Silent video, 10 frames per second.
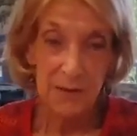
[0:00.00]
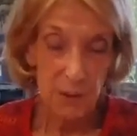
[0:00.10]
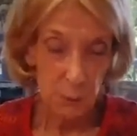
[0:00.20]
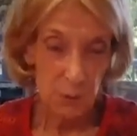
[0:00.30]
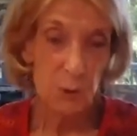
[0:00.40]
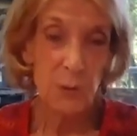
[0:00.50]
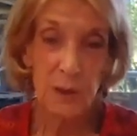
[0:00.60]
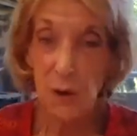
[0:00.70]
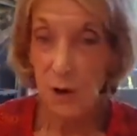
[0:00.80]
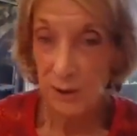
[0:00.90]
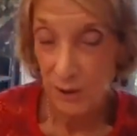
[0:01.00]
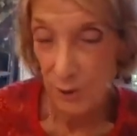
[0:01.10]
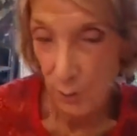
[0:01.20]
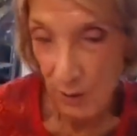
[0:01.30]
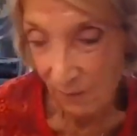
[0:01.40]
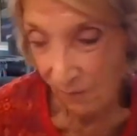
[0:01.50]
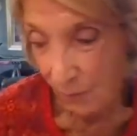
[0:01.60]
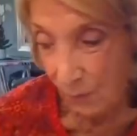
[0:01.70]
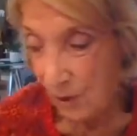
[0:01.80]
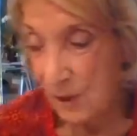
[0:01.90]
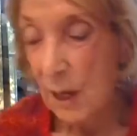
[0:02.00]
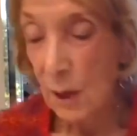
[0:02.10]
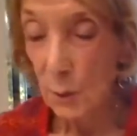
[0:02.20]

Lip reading: that we're doing August 21st.